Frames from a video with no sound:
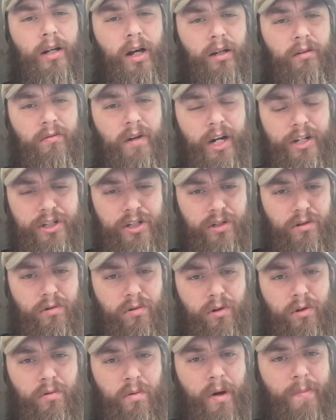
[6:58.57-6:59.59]

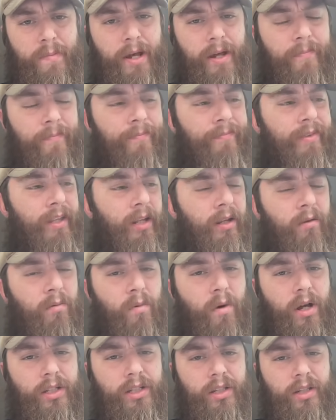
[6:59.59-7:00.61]
electrical equipment
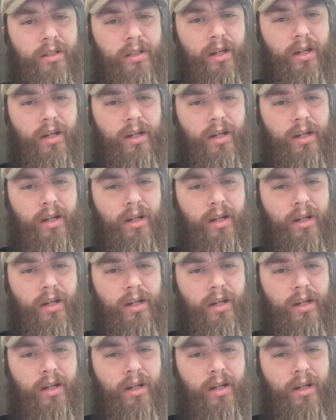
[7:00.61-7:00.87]
was the